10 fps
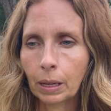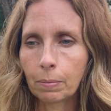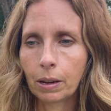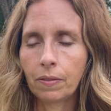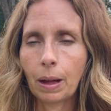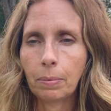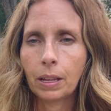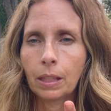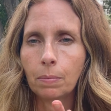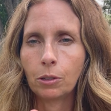But if I
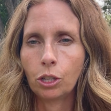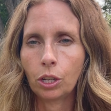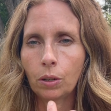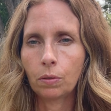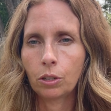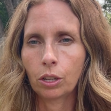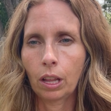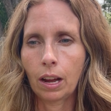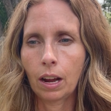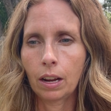plant them in June,
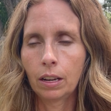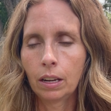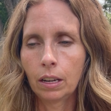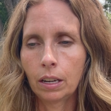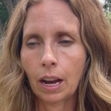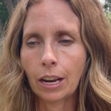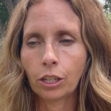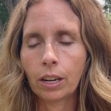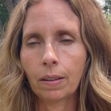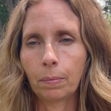July, I
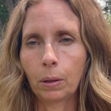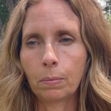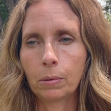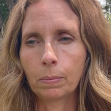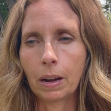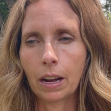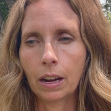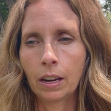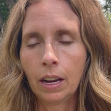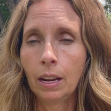should have blooms by
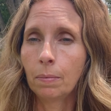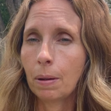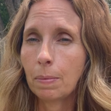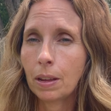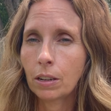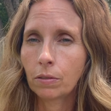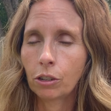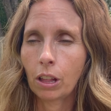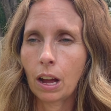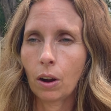maybe end of
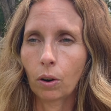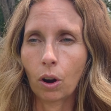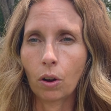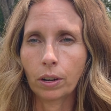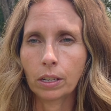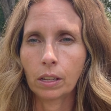July or August.